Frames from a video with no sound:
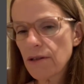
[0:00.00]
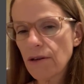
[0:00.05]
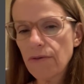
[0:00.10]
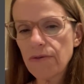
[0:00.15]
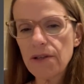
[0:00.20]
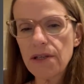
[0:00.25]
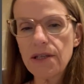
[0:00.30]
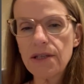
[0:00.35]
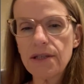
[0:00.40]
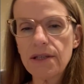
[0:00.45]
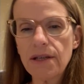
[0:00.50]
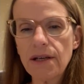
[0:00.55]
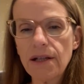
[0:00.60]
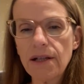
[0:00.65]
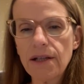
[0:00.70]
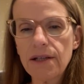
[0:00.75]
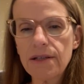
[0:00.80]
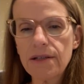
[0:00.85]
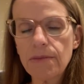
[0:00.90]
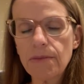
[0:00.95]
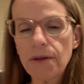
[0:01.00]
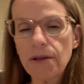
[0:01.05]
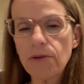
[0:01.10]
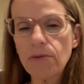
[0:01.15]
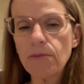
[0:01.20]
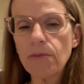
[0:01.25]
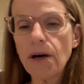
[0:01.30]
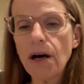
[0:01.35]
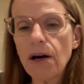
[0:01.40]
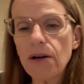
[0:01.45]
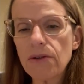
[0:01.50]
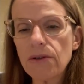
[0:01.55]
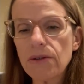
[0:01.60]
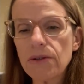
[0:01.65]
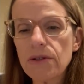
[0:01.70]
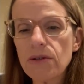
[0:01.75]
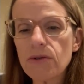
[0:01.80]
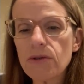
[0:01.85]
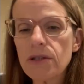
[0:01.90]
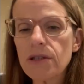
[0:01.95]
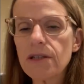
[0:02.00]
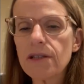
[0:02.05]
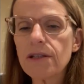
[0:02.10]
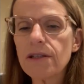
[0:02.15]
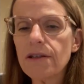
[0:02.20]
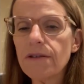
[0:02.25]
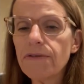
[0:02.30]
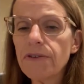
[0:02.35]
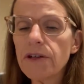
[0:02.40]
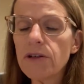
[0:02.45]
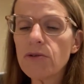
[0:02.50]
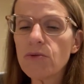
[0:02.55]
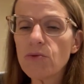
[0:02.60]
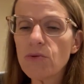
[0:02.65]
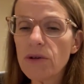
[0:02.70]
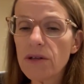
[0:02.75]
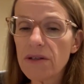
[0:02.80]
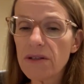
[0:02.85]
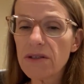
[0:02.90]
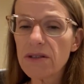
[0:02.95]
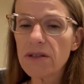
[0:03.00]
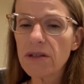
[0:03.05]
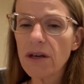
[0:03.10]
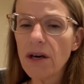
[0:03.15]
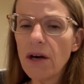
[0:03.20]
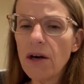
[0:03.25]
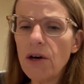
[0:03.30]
of the ECL estimate or model, there's a significant risk